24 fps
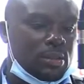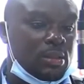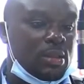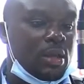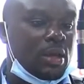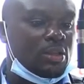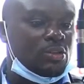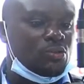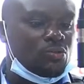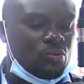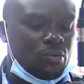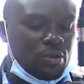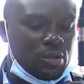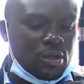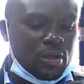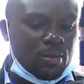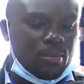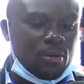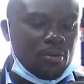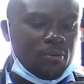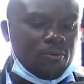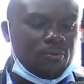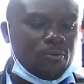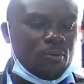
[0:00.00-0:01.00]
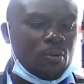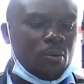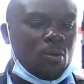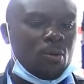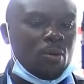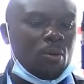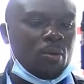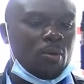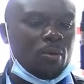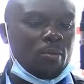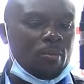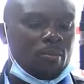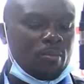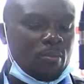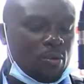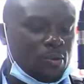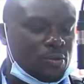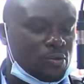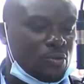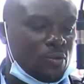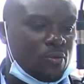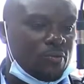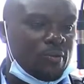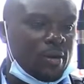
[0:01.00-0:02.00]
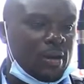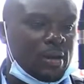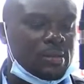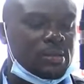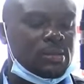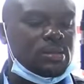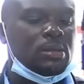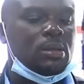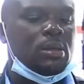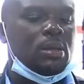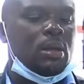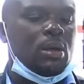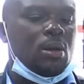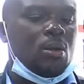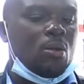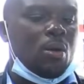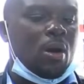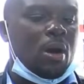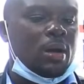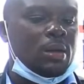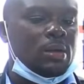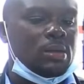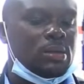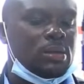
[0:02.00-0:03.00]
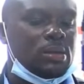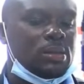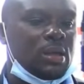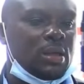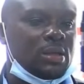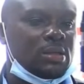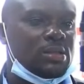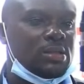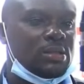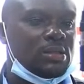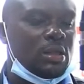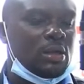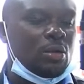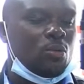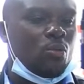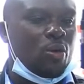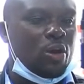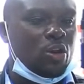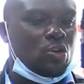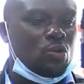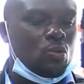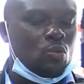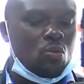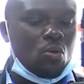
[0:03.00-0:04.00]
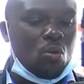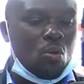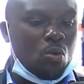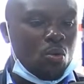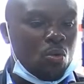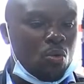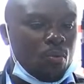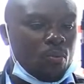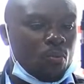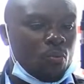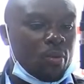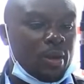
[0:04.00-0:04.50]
They are suitable for most of us, and that is the way to go.